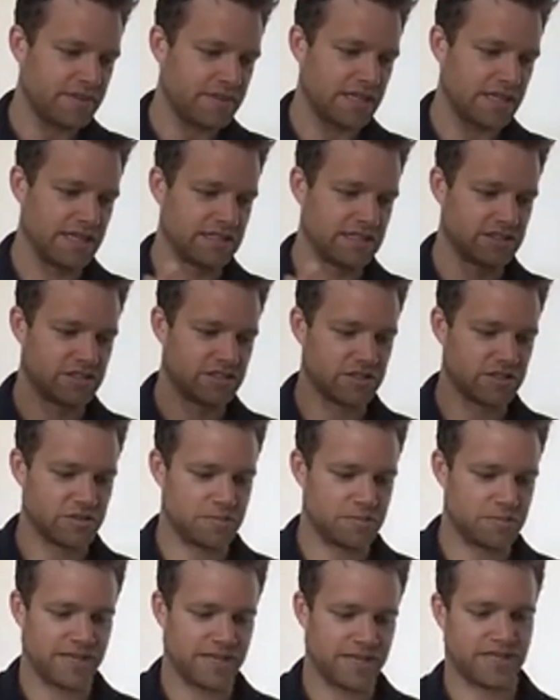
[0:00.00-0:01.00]
And so
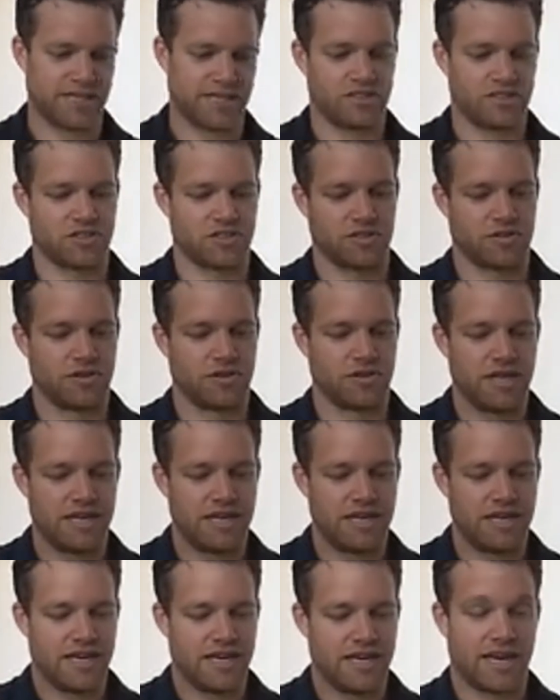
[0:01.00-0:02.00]
Michelangelo
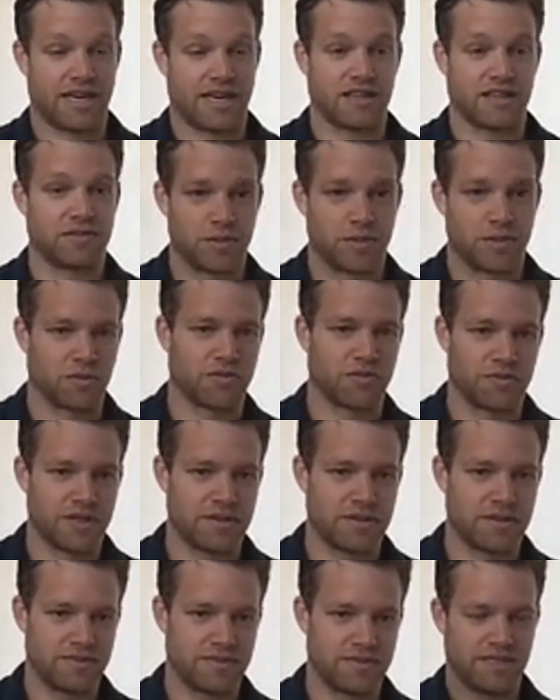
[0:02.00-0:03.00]
handled both of
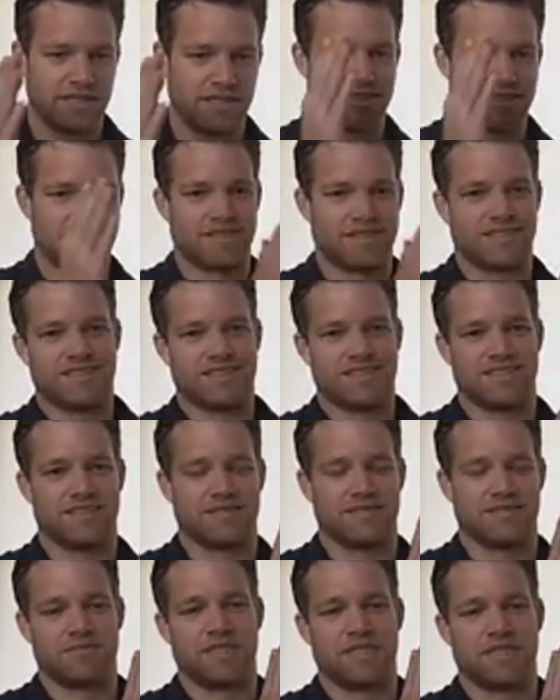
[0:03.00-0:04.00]
them.
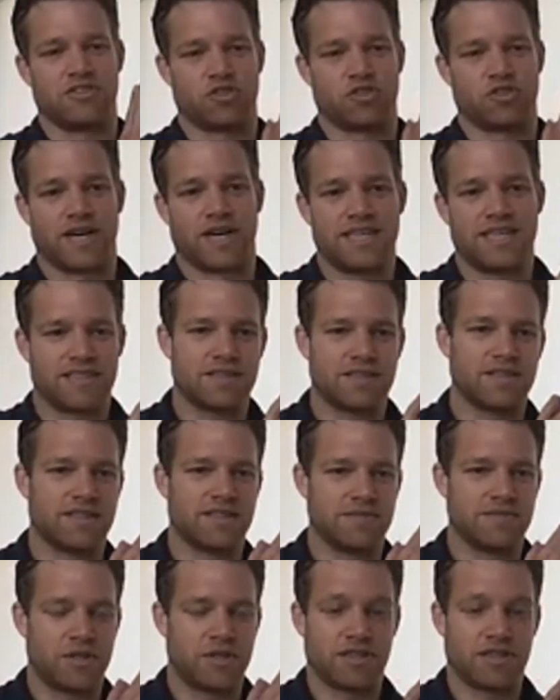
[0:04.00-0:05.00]
The, it trained the
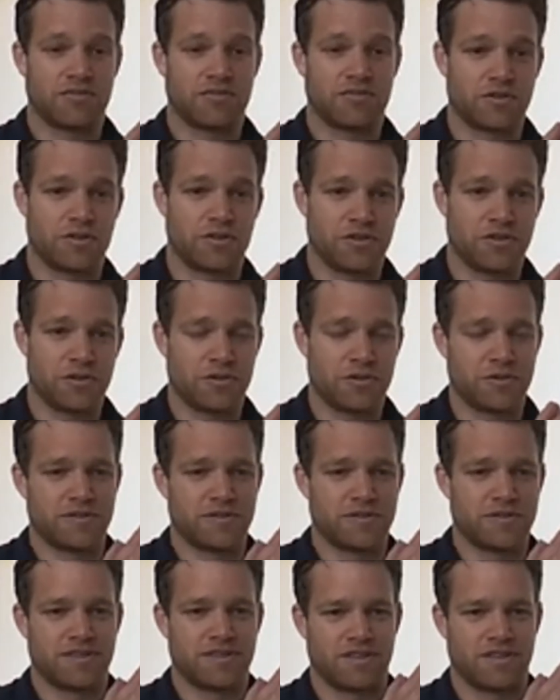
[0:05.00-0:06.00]
model for you
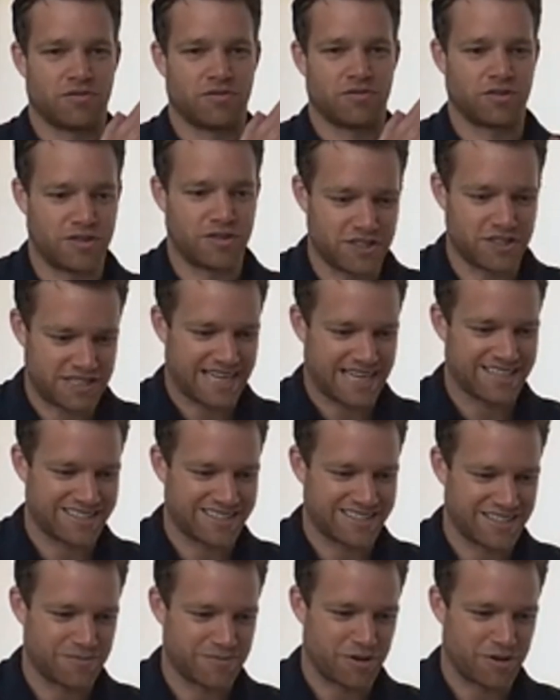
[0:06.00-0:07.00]
off of the data
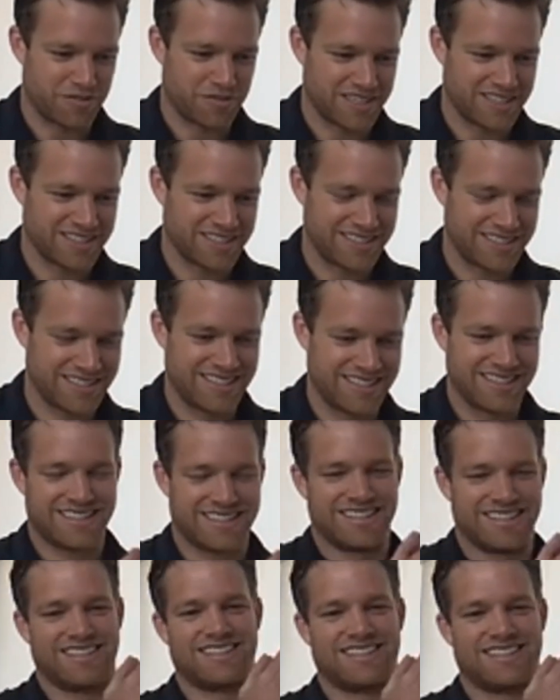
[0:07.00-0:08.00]
that it provided.
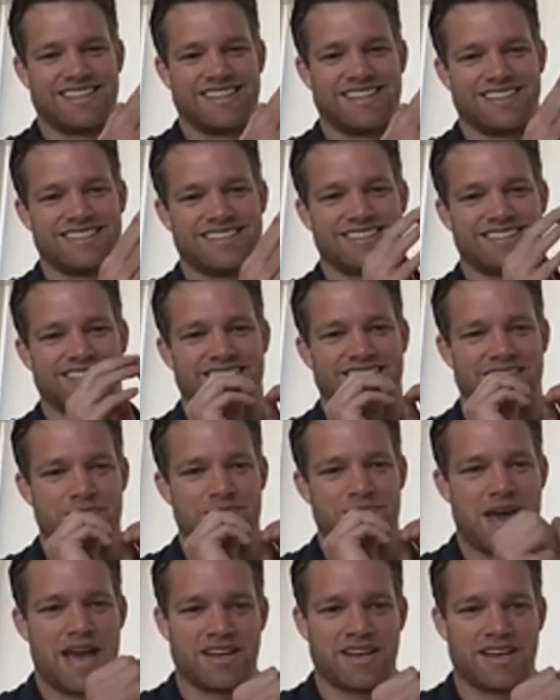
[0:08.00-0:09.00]
It
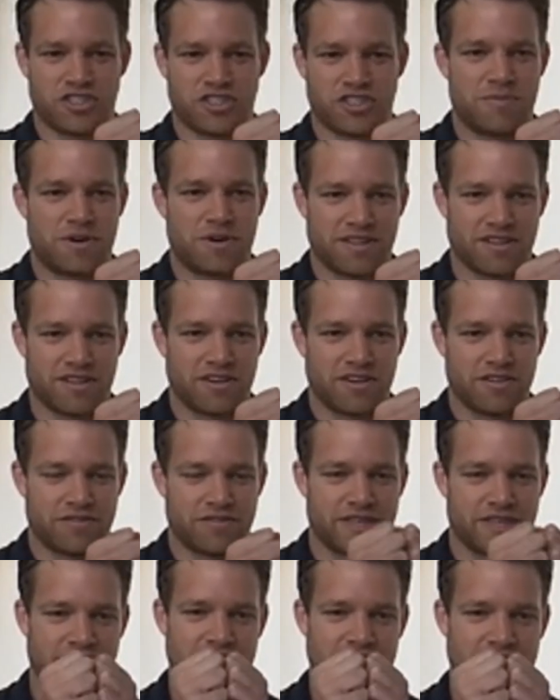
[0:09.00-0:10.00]
managed the model
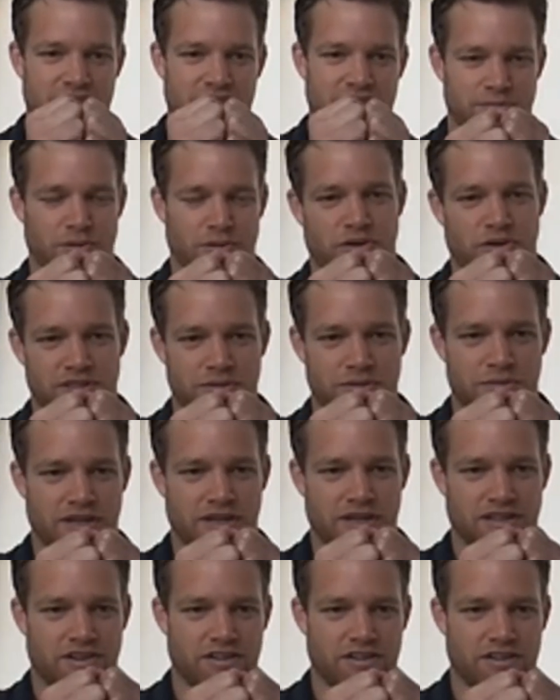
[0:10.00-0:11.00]
artifact, it deployed the
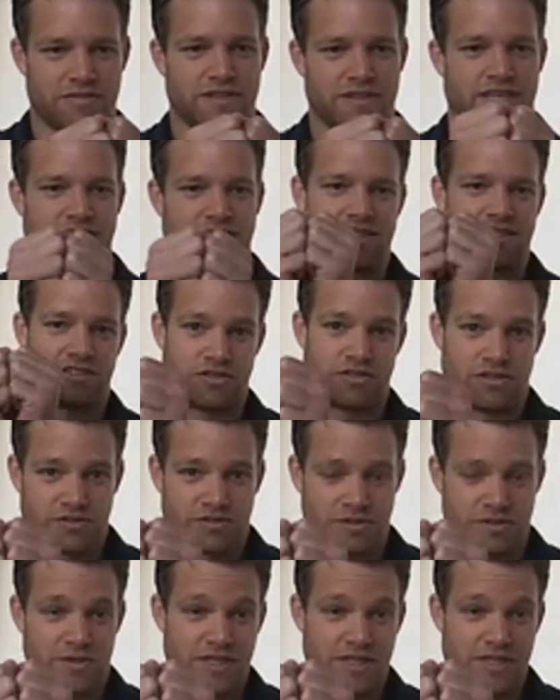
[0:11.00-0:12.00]
model artifact, it serves
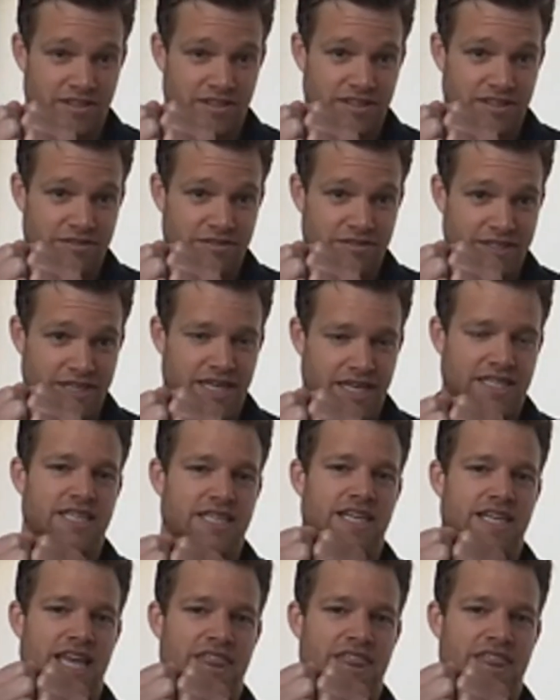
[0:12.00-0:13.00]
the model artifact,
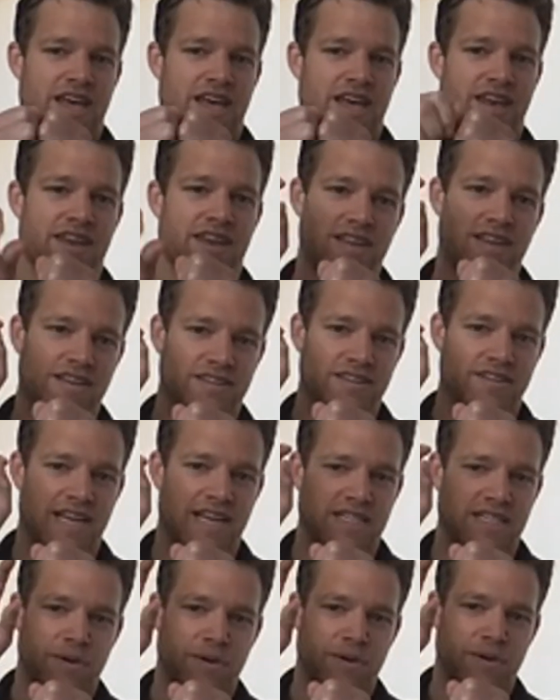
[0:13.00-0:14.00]
and then
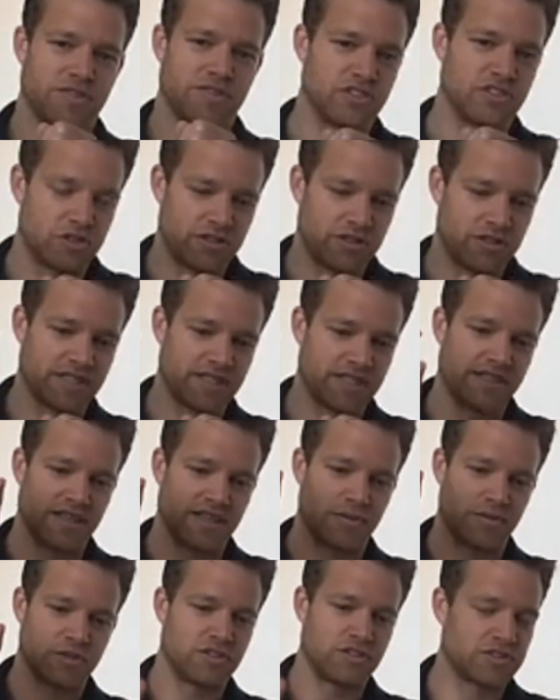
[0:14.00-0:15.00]
as part of the serving,
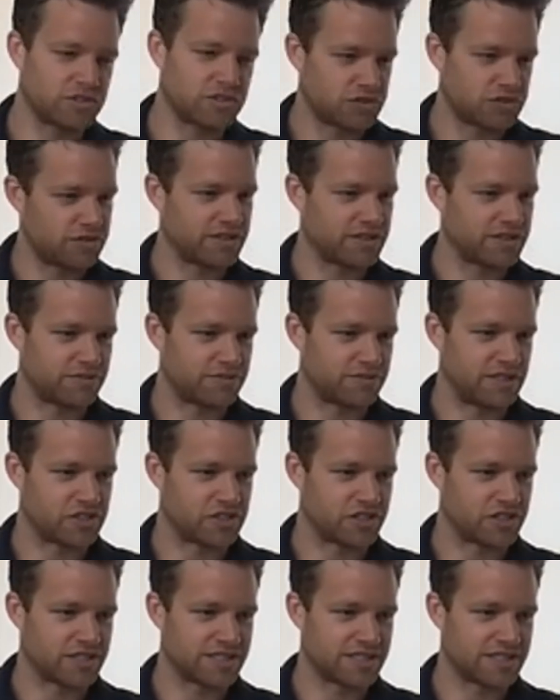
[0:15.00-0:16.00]
it was also serving the
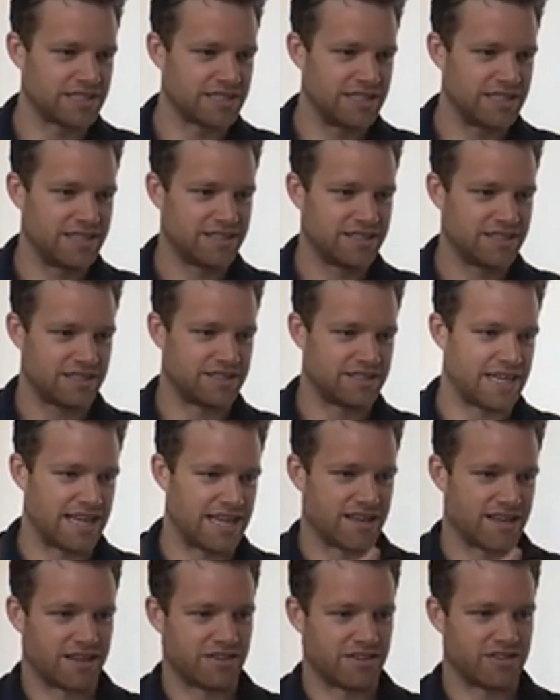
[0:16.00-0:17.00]
features, the data
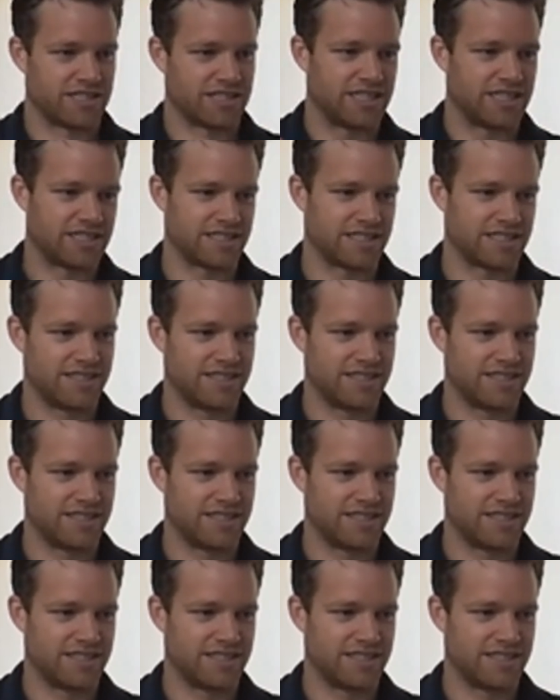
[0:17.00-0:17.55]
underneath.